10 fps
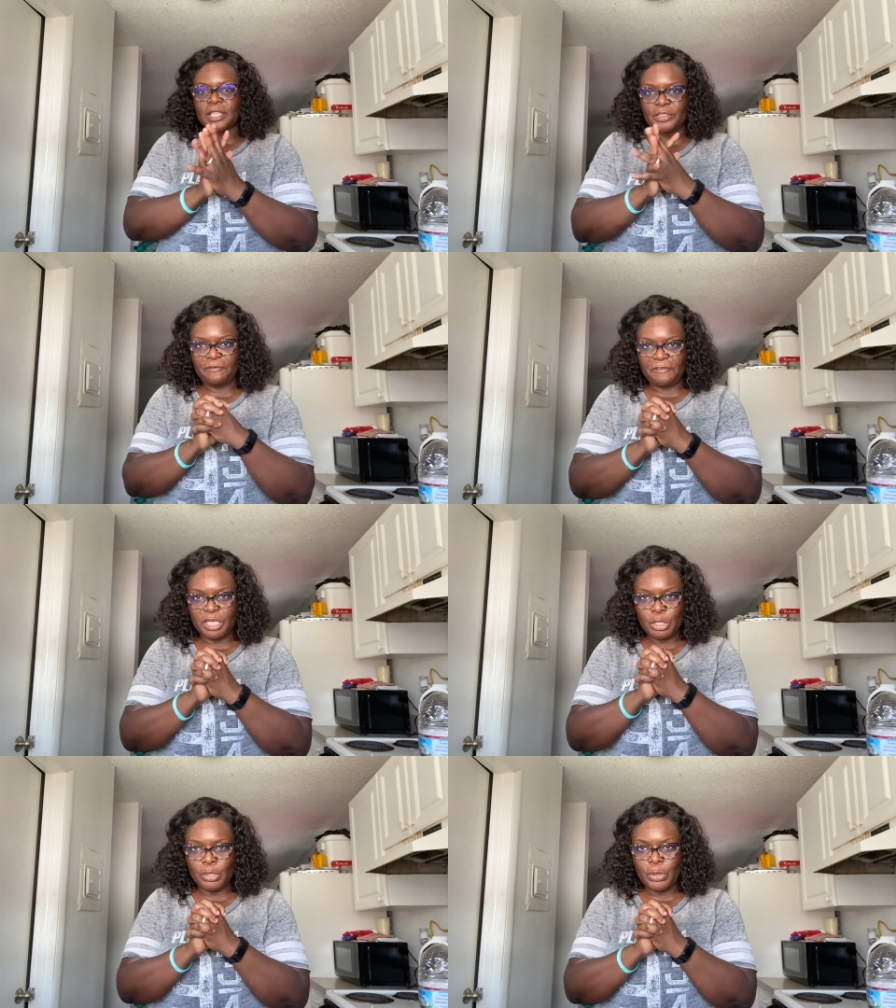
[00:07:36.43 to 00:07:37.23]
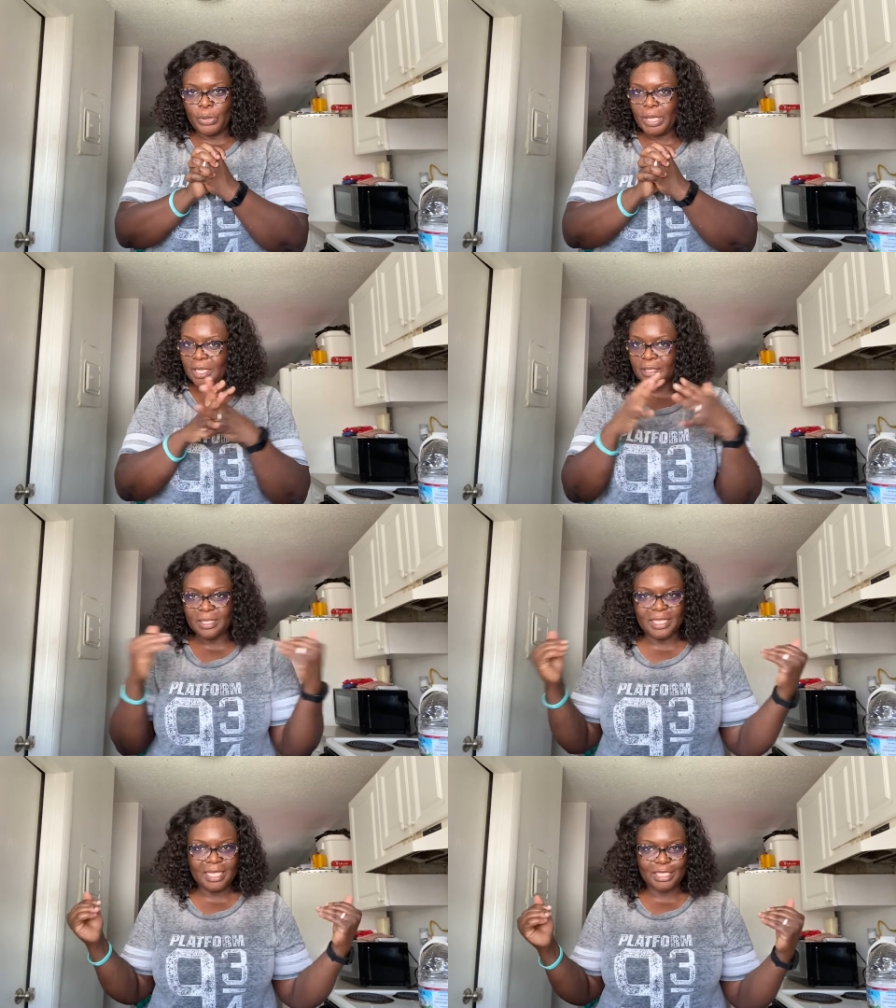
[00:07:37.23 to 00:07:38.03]
the video
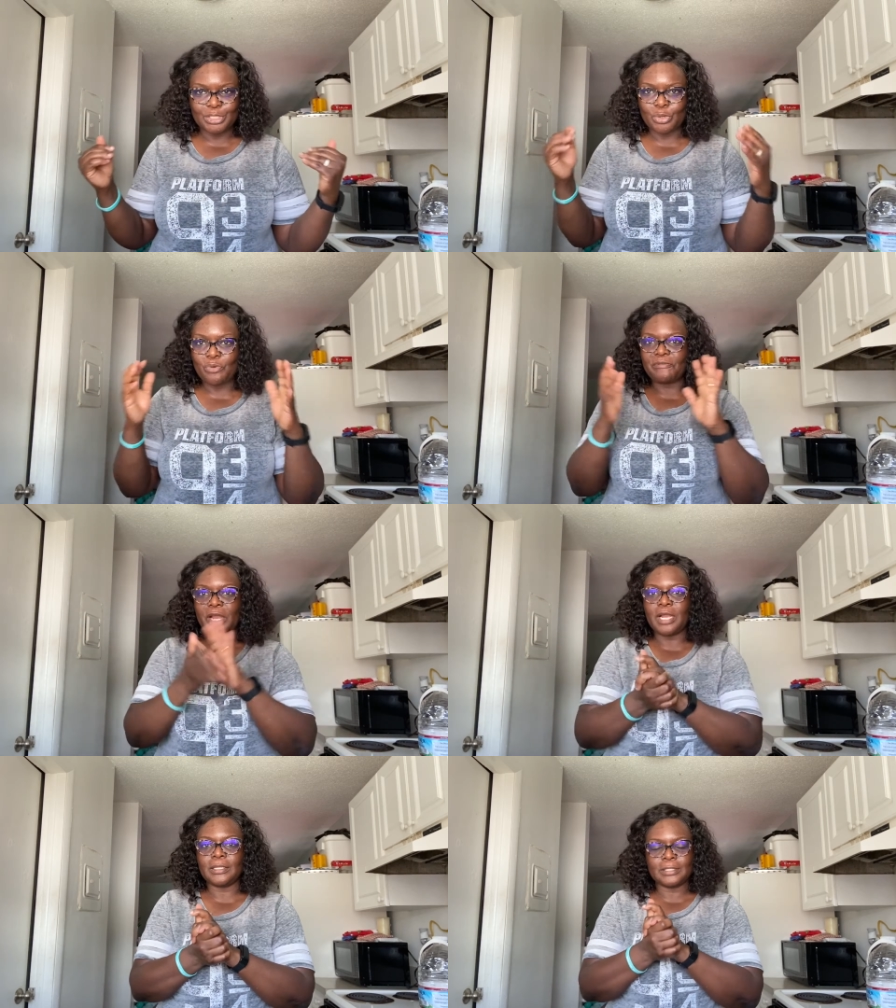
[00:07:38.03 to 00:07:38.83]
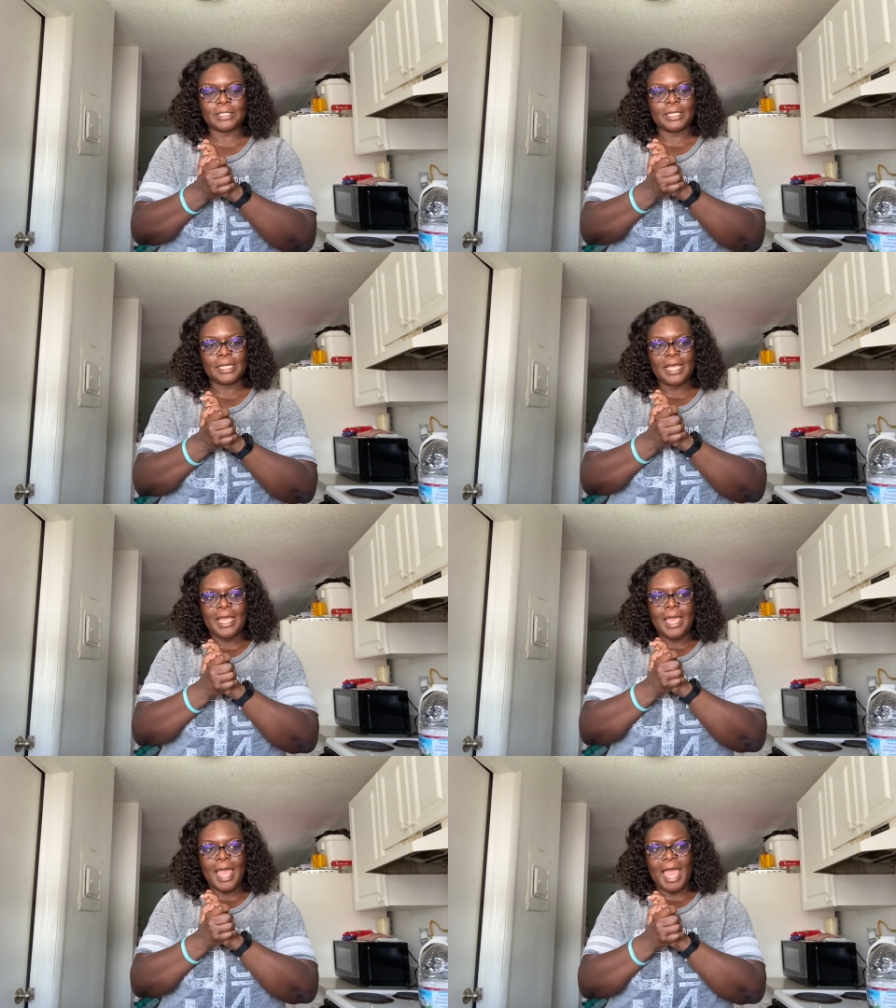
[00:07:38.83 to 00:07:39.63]
is over
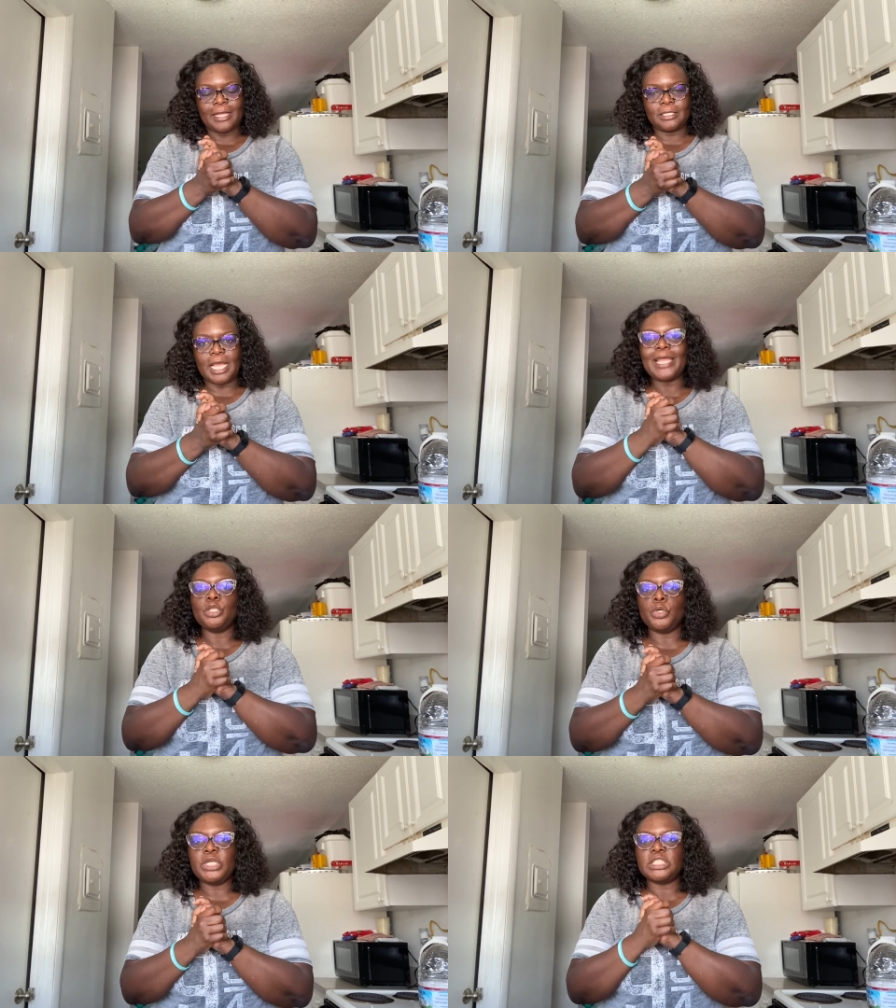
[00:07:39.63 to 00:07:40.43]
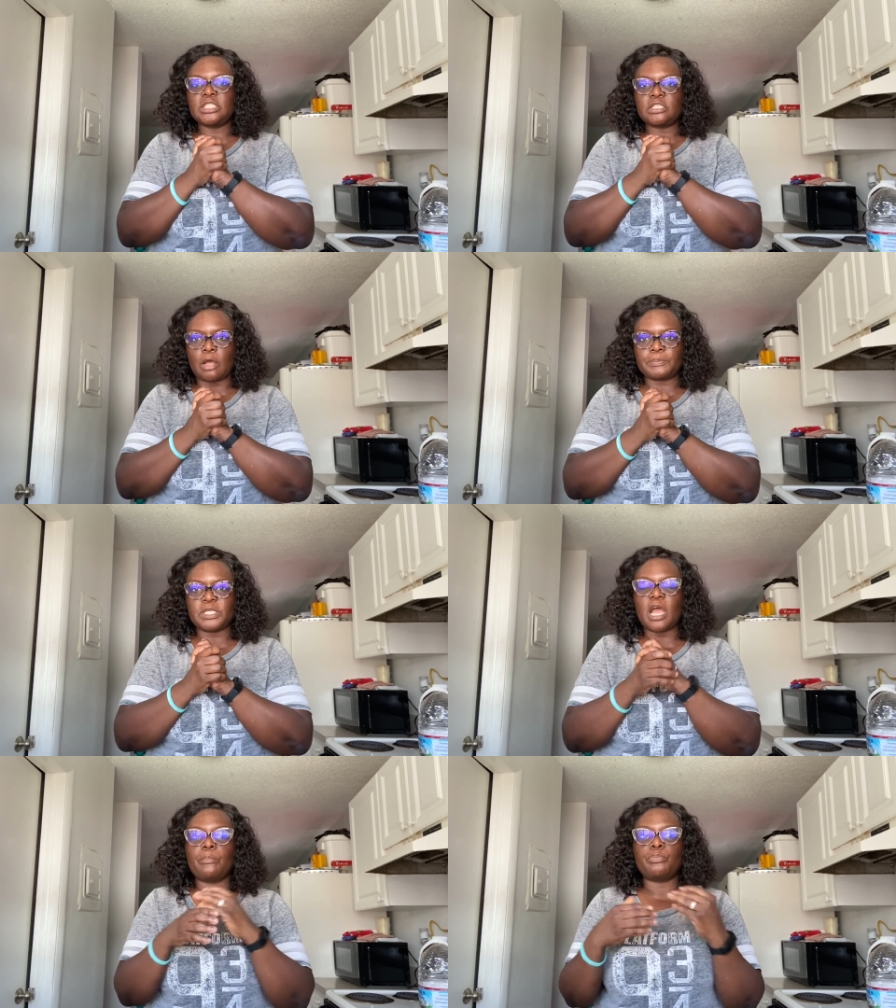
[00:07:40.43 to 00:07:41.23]
and I know it stopped
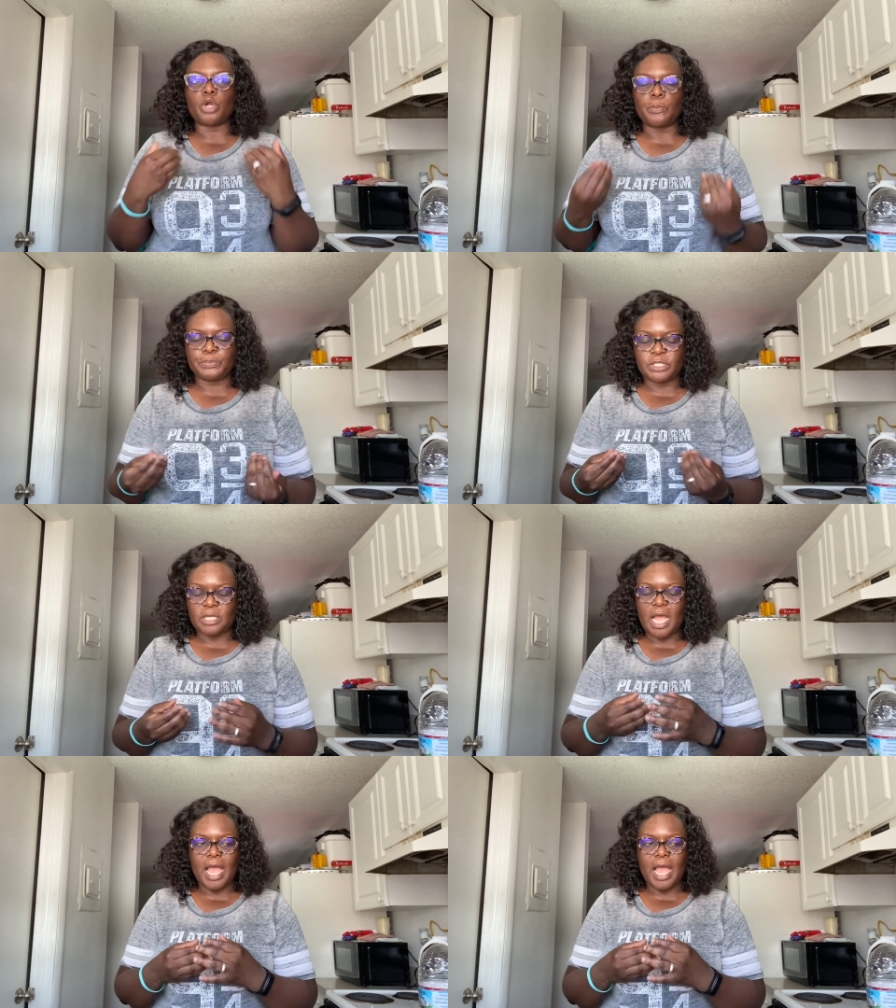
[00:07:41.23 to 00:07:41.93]
abrupt.